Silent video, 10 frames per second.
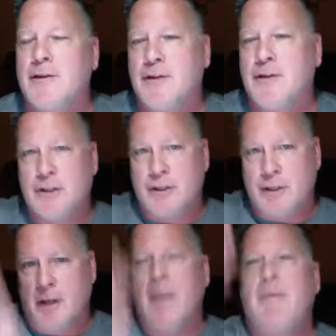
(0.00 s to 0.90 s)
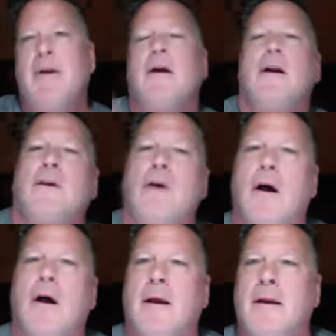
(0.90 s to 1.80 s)
she's still able to get on a
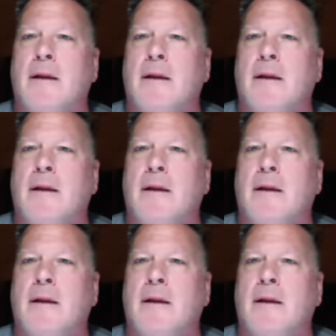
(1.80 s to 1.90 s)
call and,